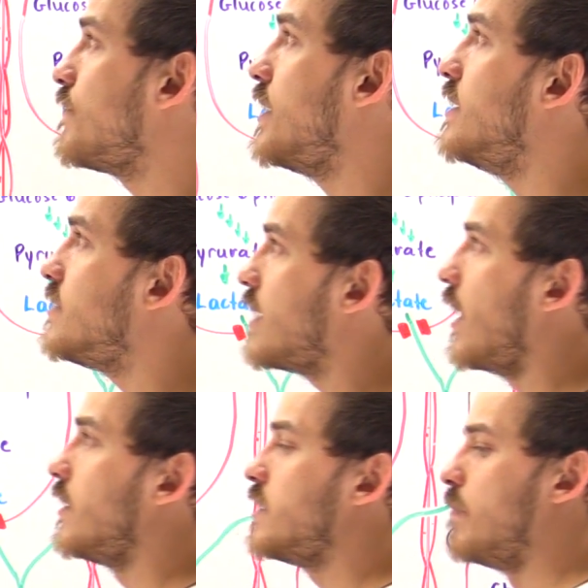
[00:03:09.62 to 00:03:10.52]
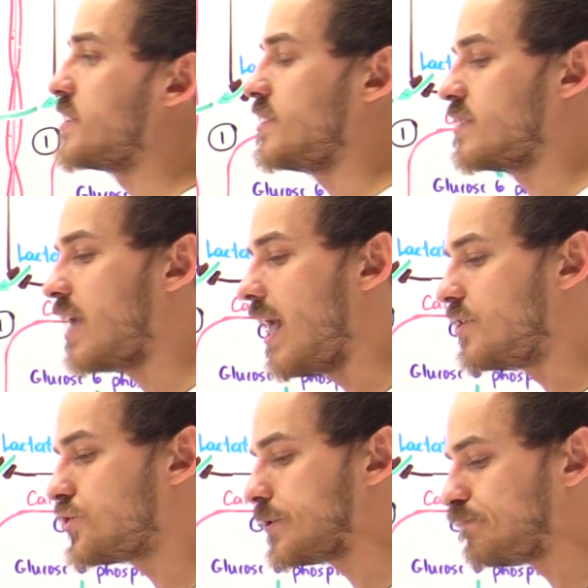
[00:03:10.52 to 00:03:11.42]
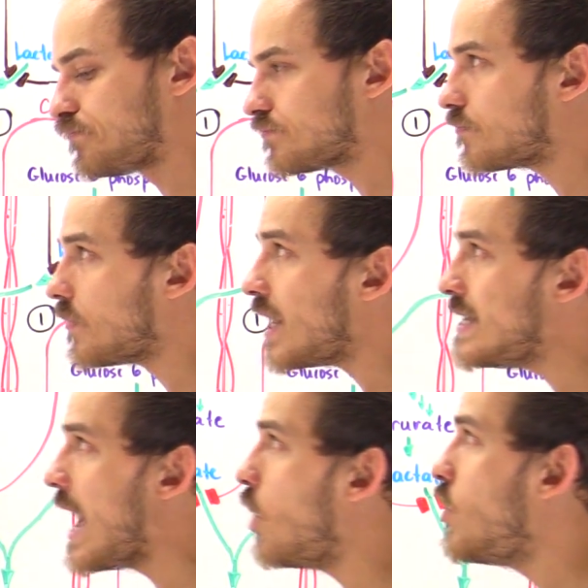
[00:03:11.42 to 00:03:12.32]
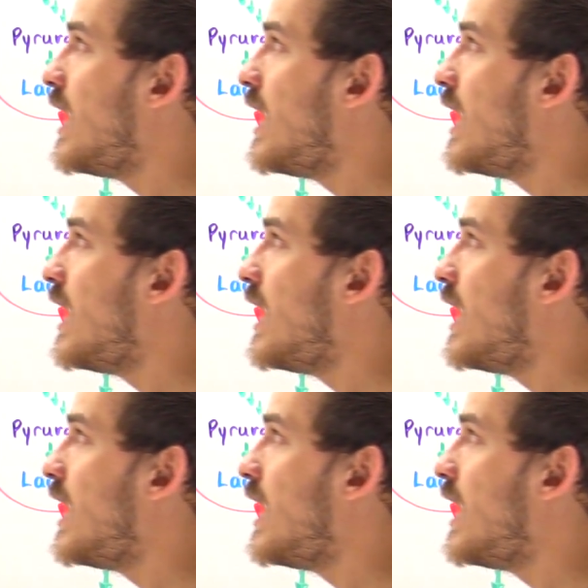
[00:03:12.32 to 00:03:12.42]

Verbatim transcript: of these skeletal muscle cells. Now,